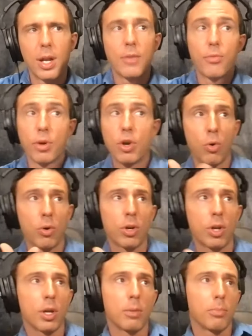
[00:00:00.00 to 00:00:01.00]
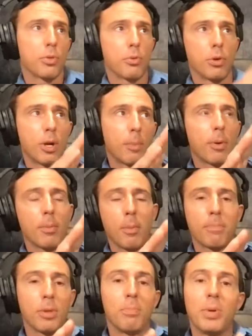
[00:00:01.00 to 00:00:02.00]
and I recorded it and threw it up
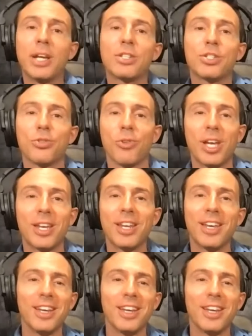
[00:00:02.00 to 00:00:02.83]
on the big screen.